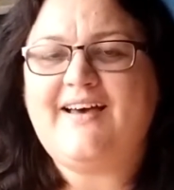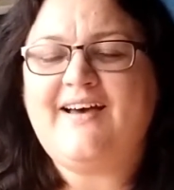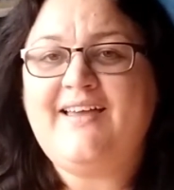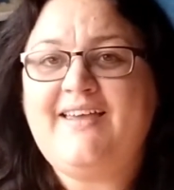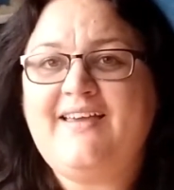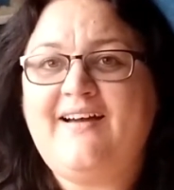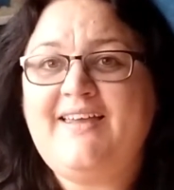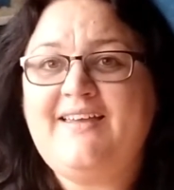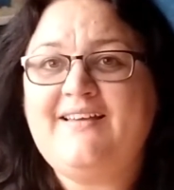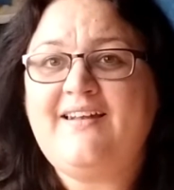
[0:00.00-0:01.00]

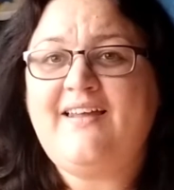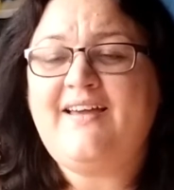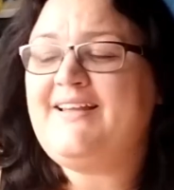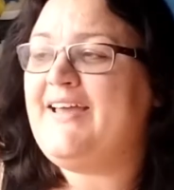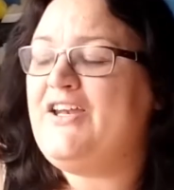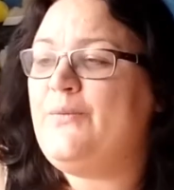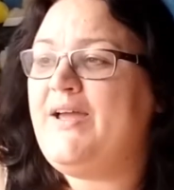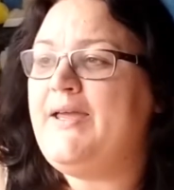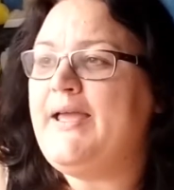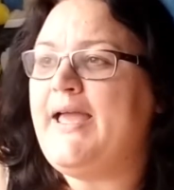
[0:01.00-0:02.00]
I like that in a
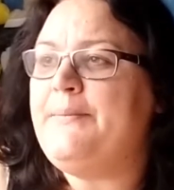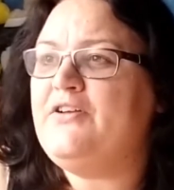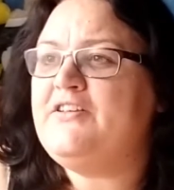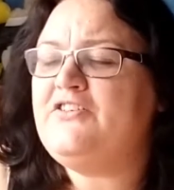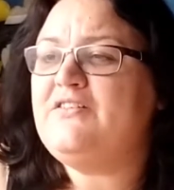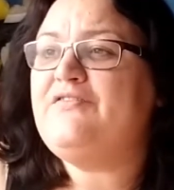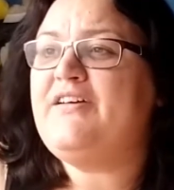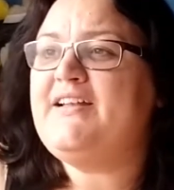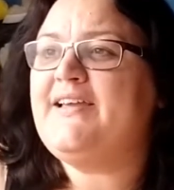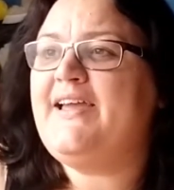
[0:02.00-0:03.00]
way, okay, because it's not the
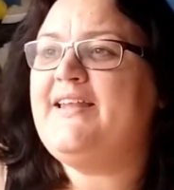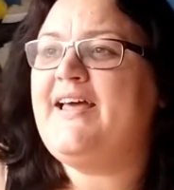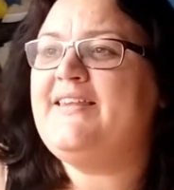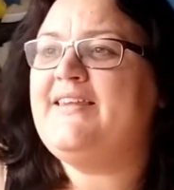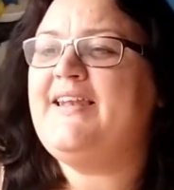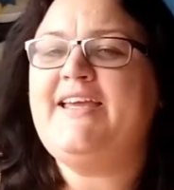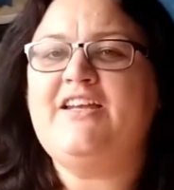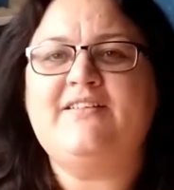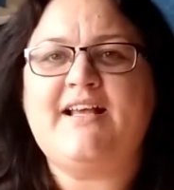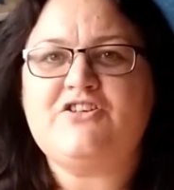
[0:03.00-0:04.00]
fact, okay, that the
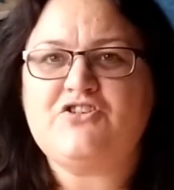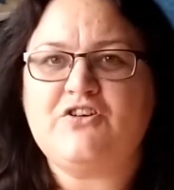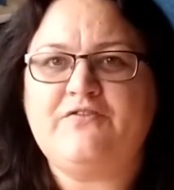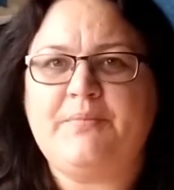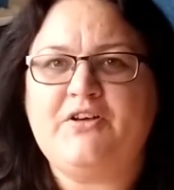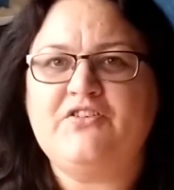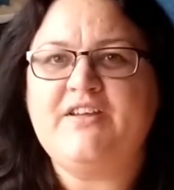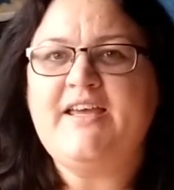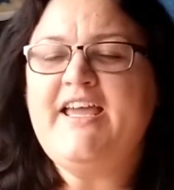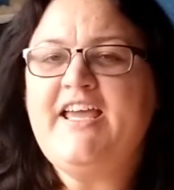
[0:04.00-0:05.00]
lead dashed off because
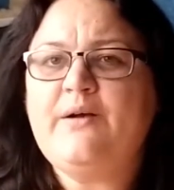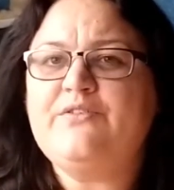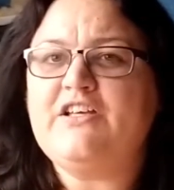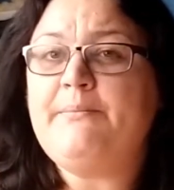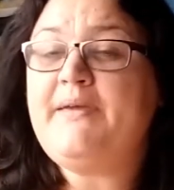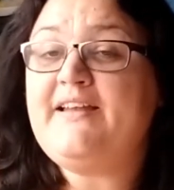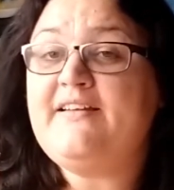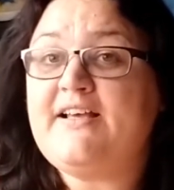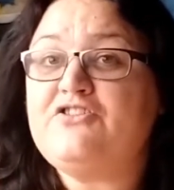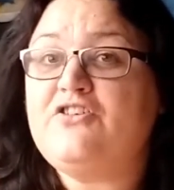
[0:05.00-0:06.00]
he was a committee, he
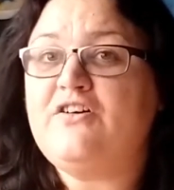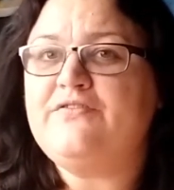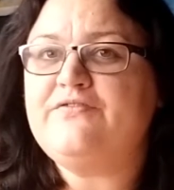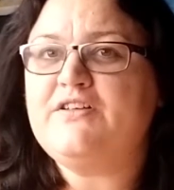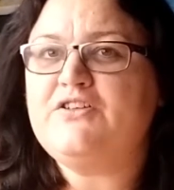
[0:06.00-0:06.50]
dashed off